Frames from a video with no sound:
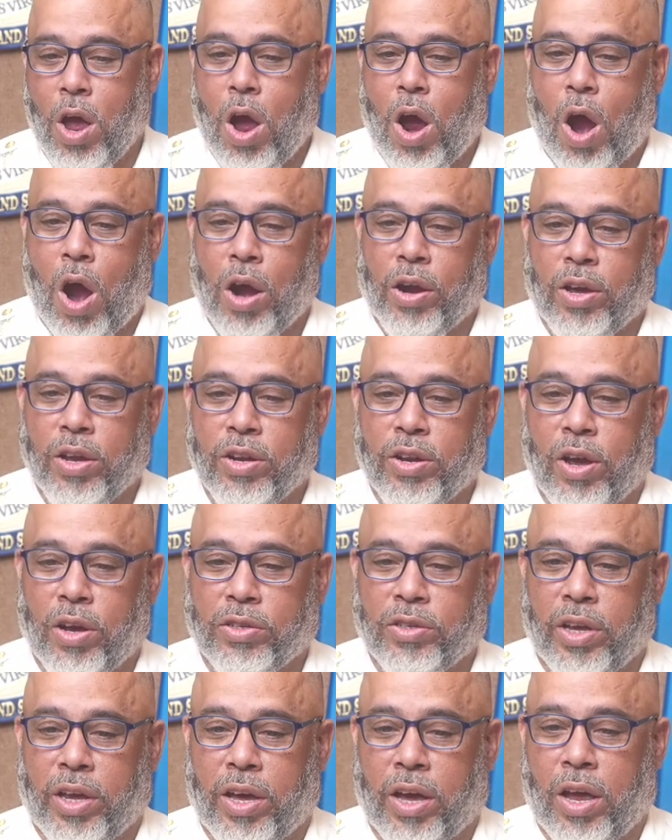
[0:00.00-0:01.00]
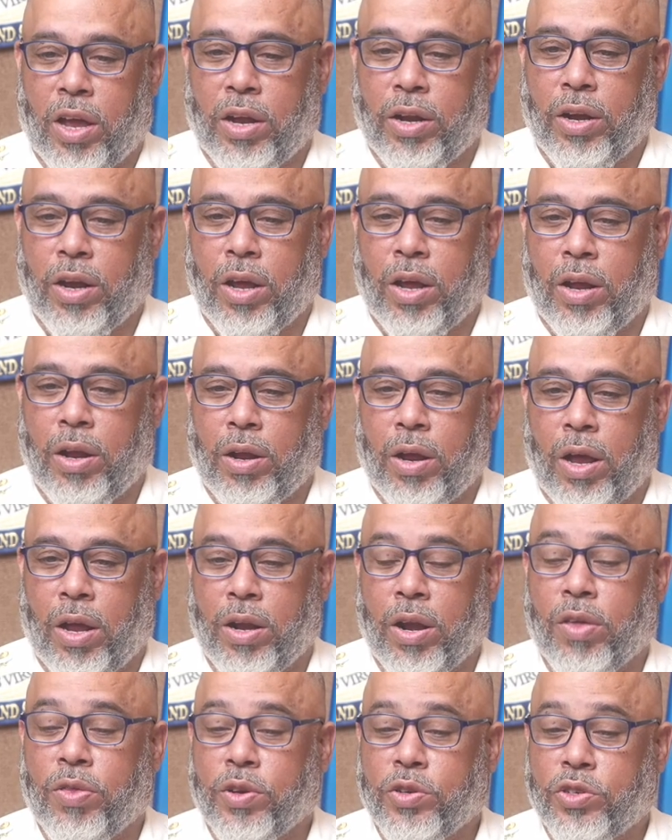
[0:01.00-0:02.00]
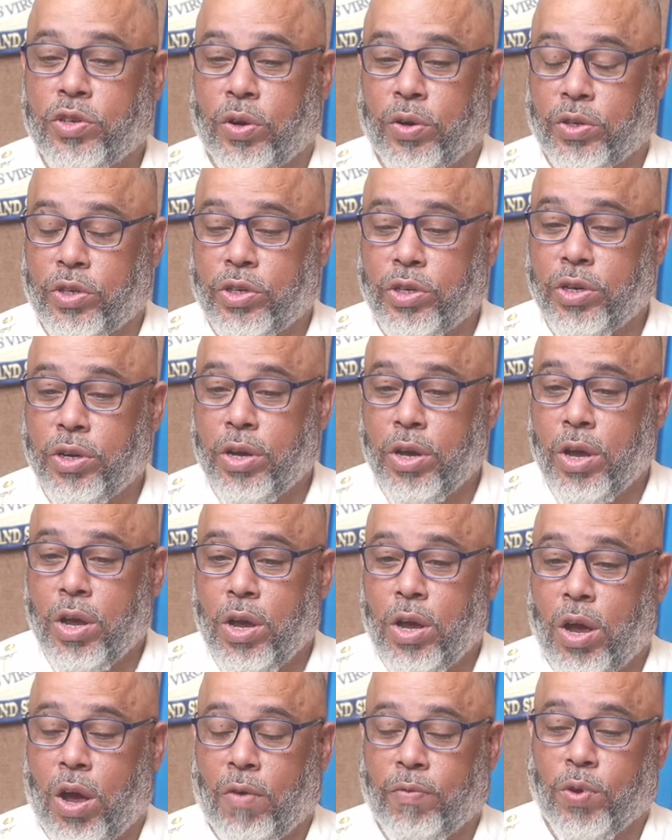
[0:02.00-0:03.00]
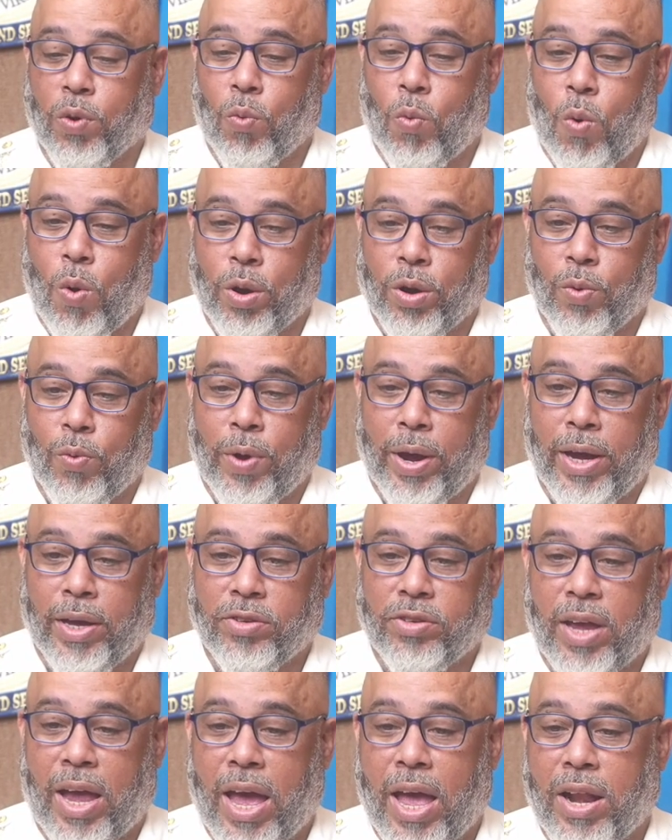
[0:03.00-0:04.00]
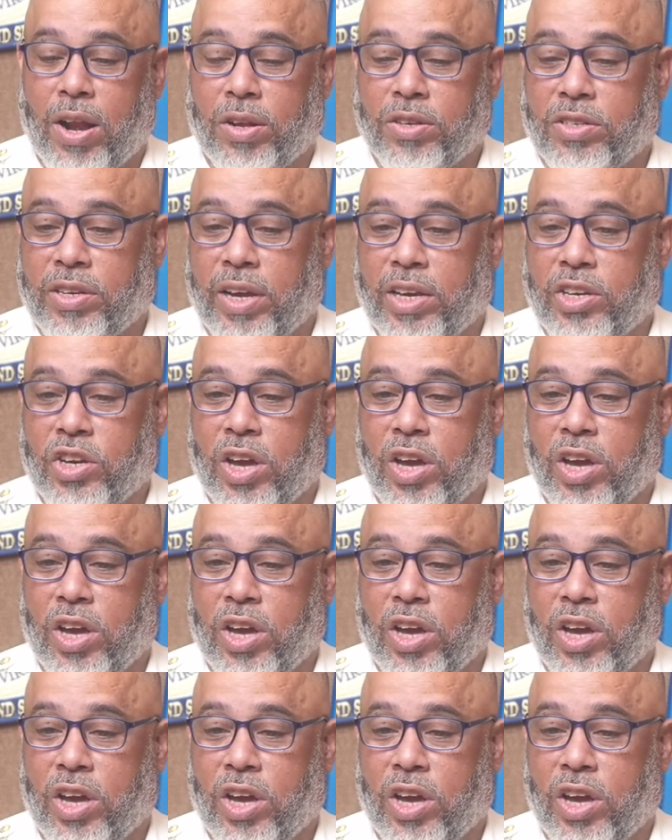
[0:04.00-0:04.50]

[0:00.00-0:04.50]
are conducting another search of the waterways and on St.